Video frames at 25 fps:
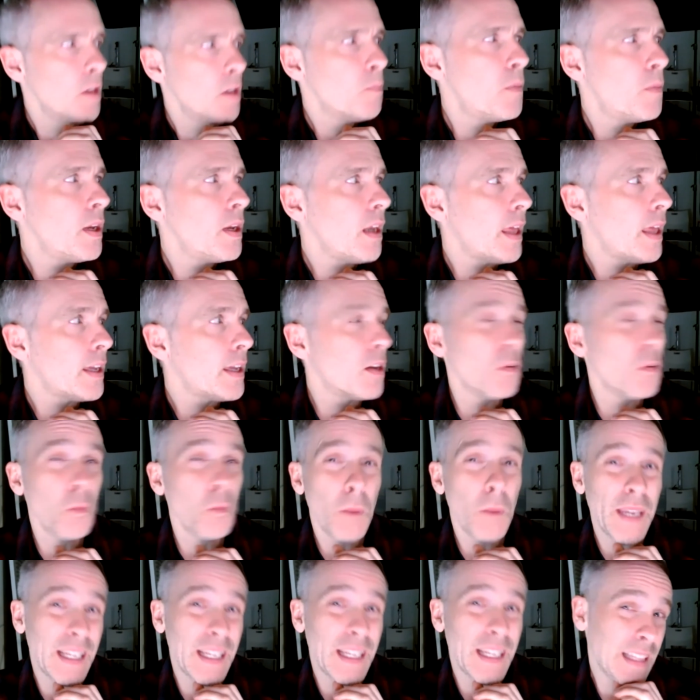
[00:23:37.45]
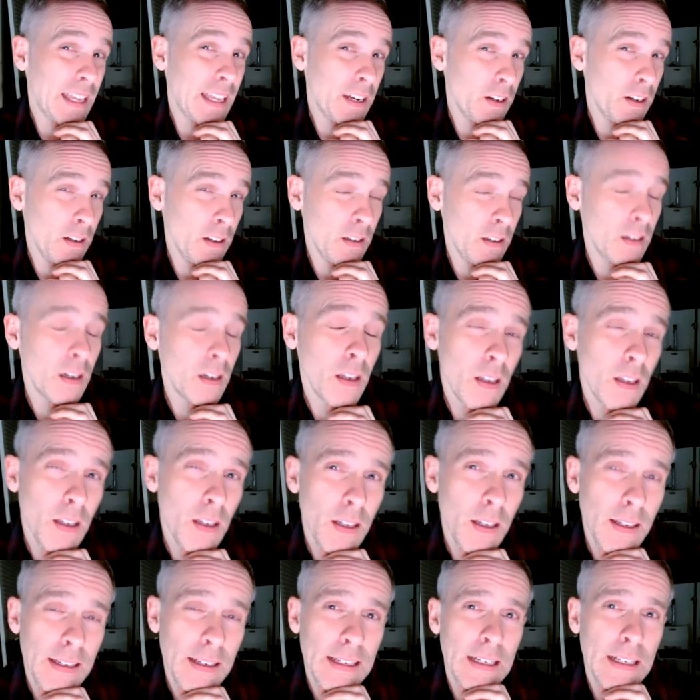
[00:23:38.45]
But like a week later,
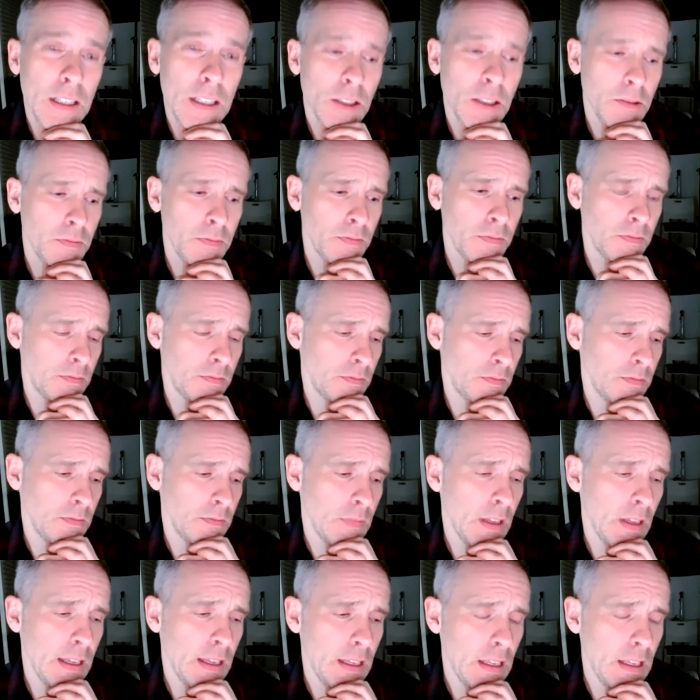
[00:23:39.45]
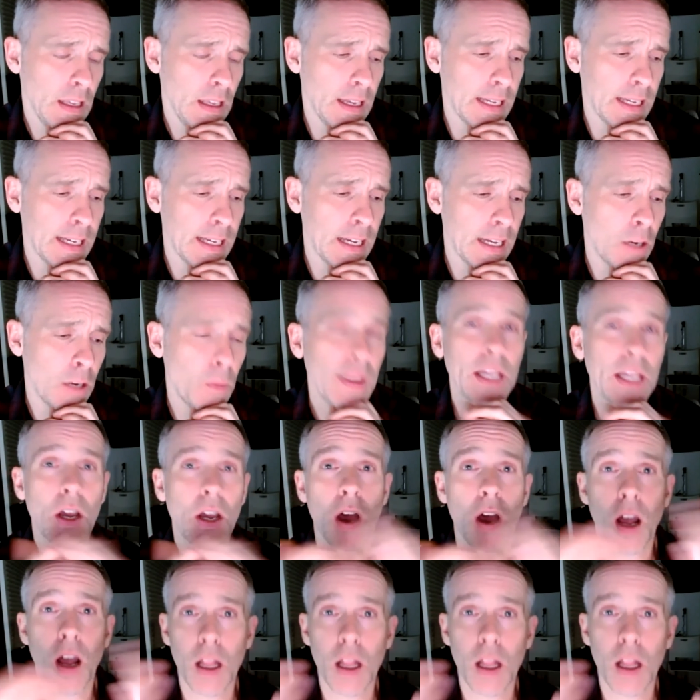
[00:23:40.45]
we call